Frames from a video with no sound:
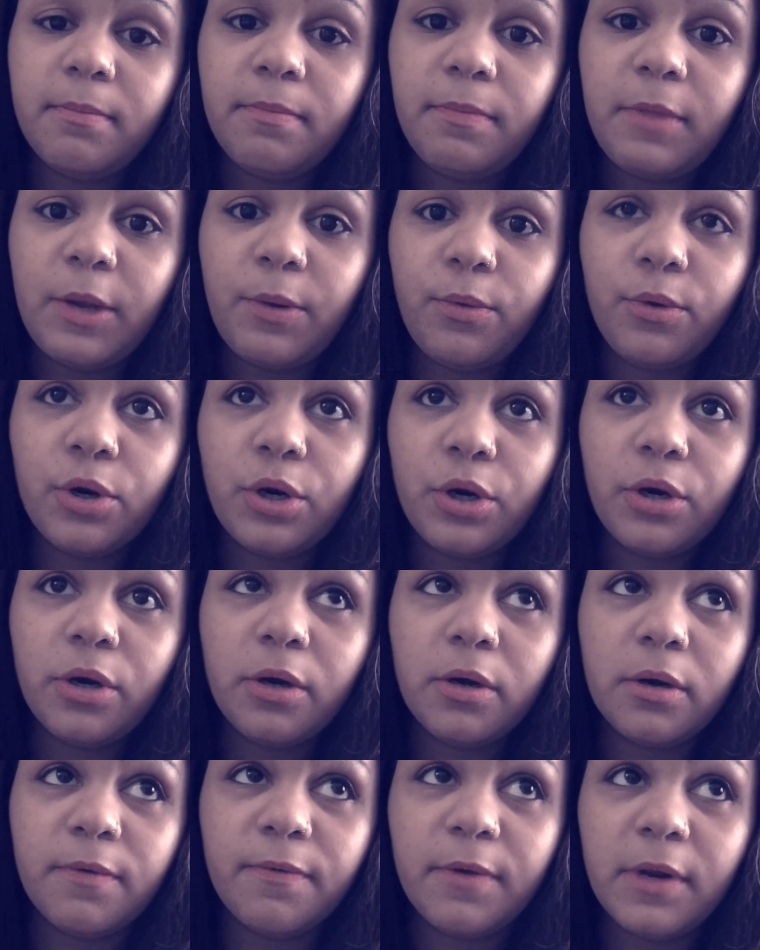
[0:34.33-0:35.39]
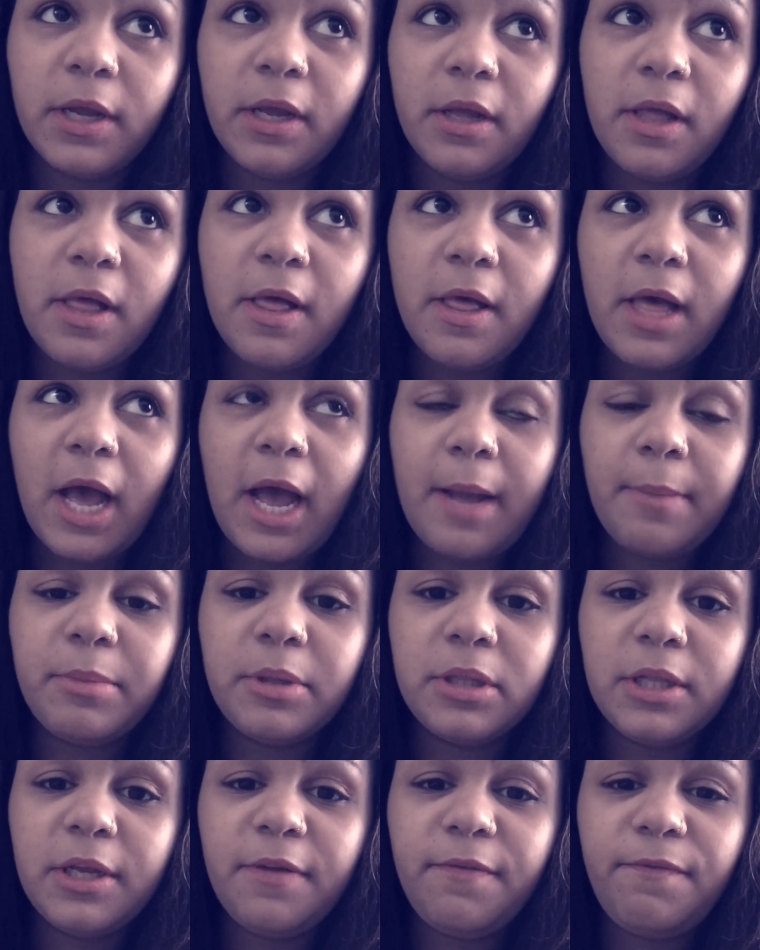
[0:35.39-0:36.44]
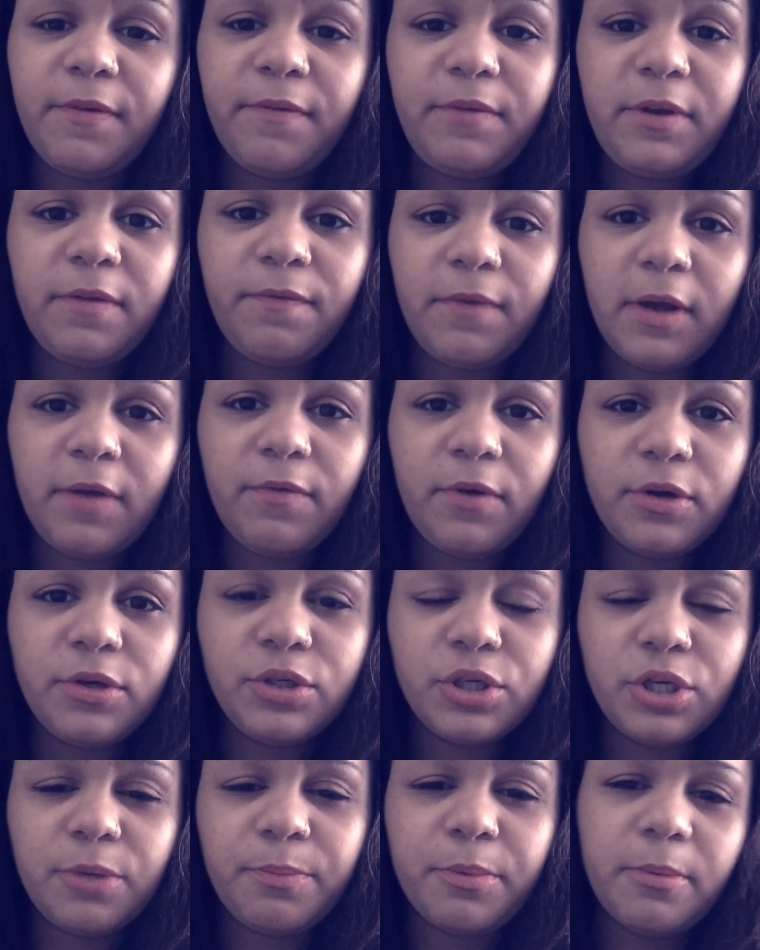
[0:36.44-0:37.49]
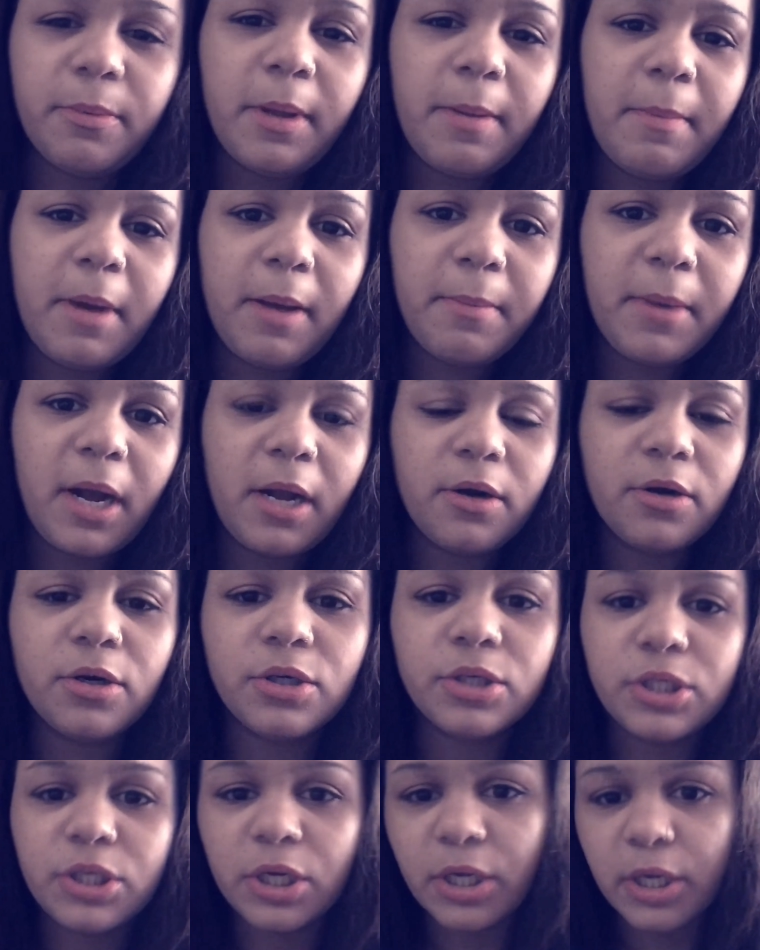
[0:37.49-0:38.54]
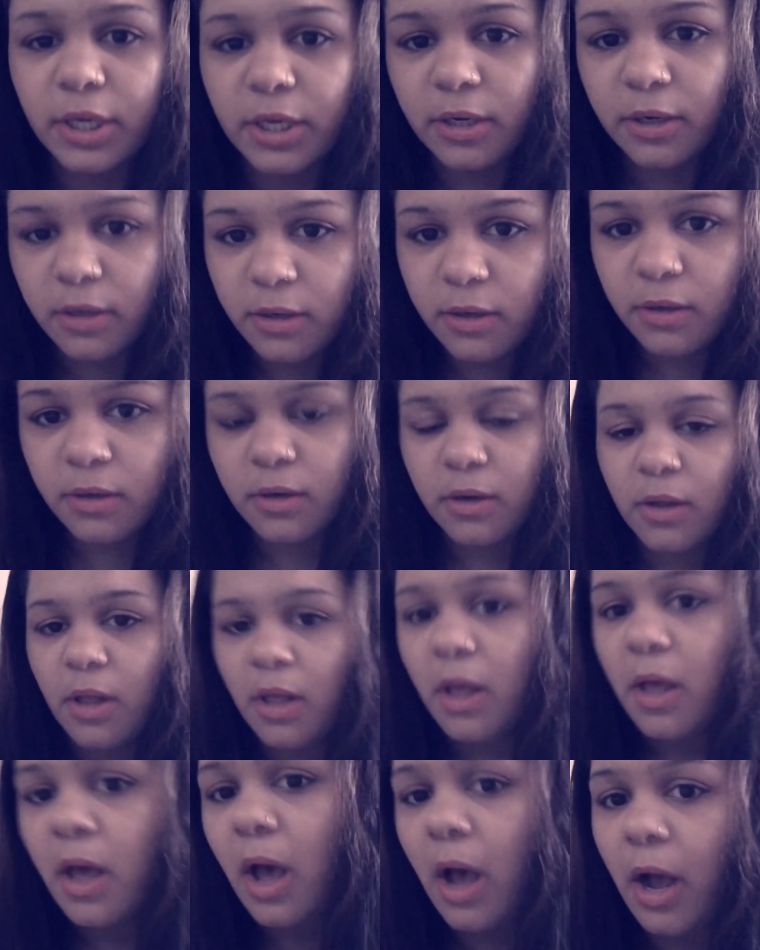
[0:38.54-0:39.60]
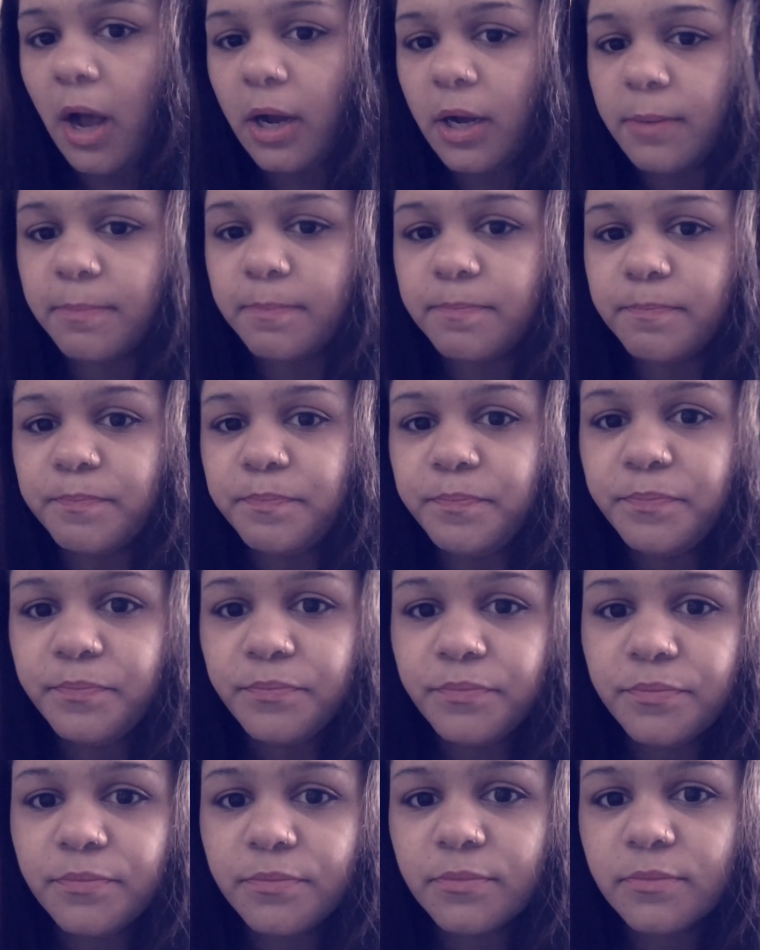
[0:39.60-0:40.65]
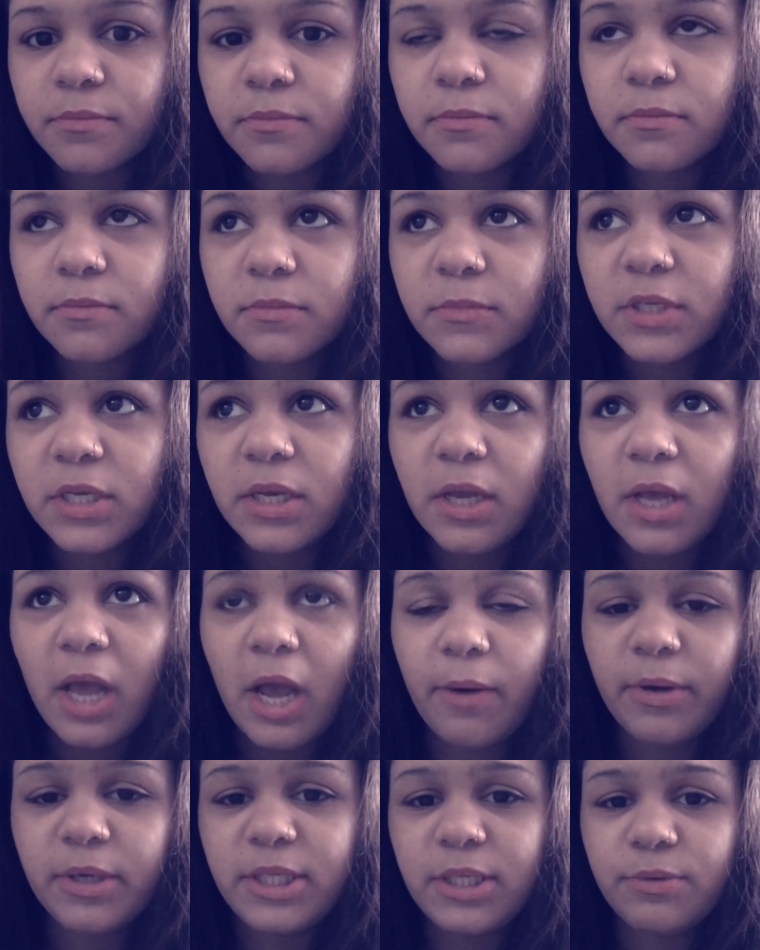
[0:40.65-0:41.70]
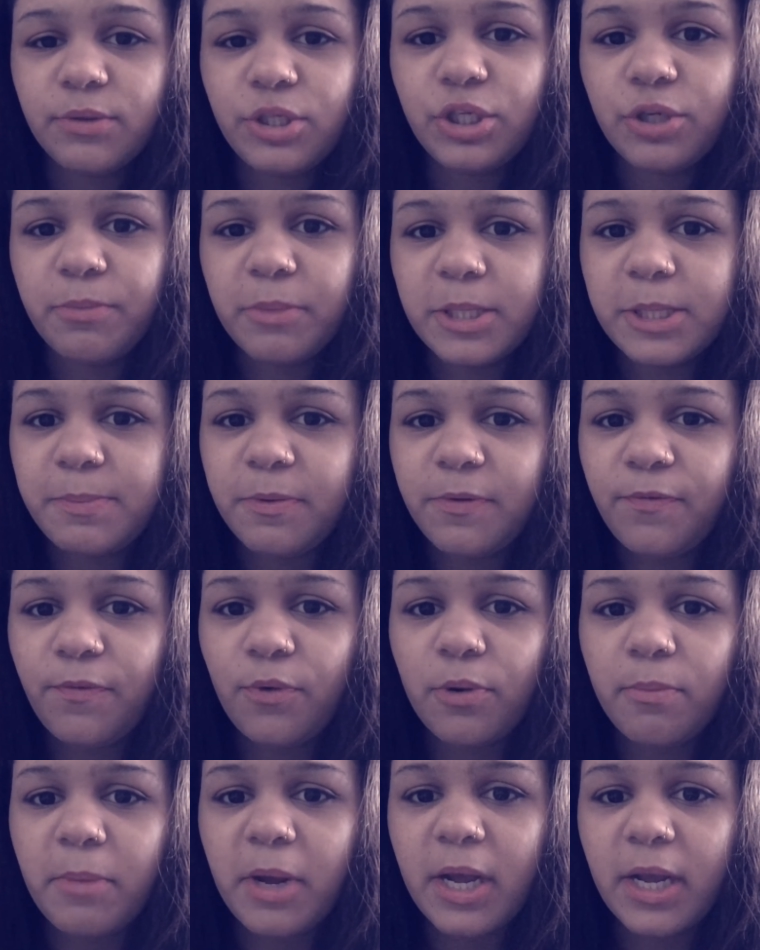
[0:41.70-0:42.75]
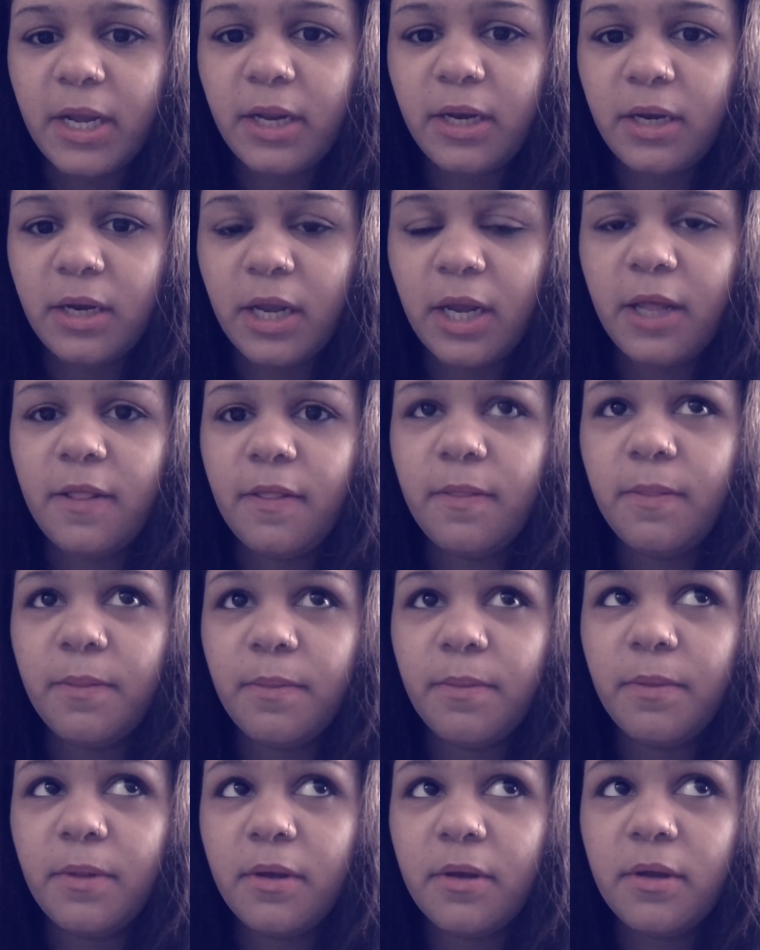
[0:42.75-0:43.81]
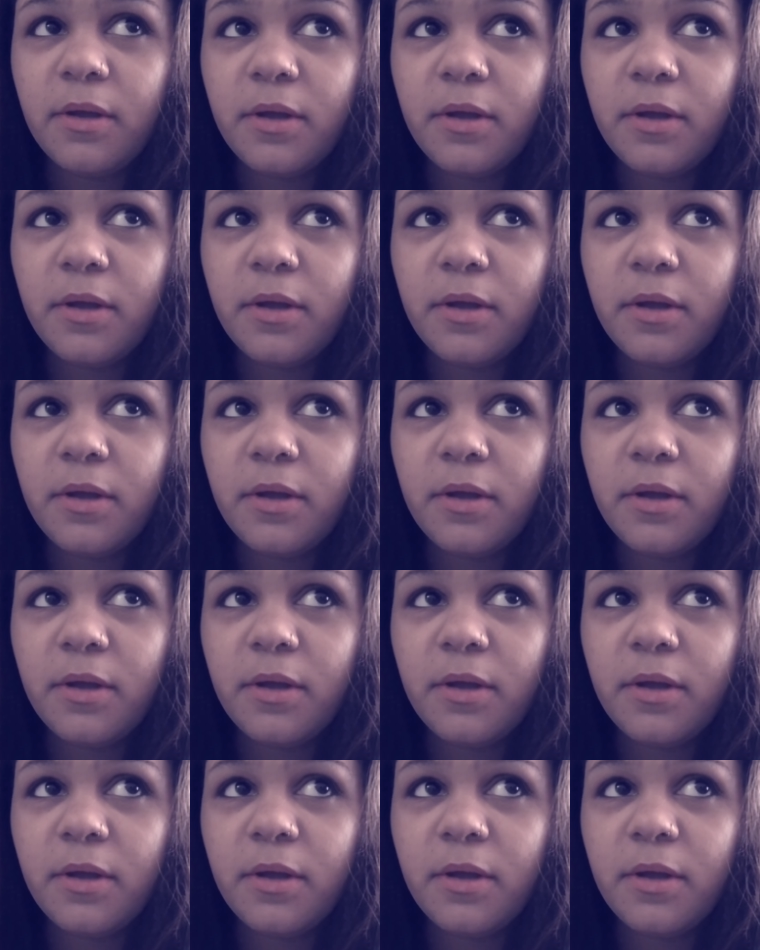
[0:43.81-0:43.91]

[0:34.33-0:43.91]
They were, I believe, $5,500, but my mom got hers done, I want to say it was 2 months before mine, and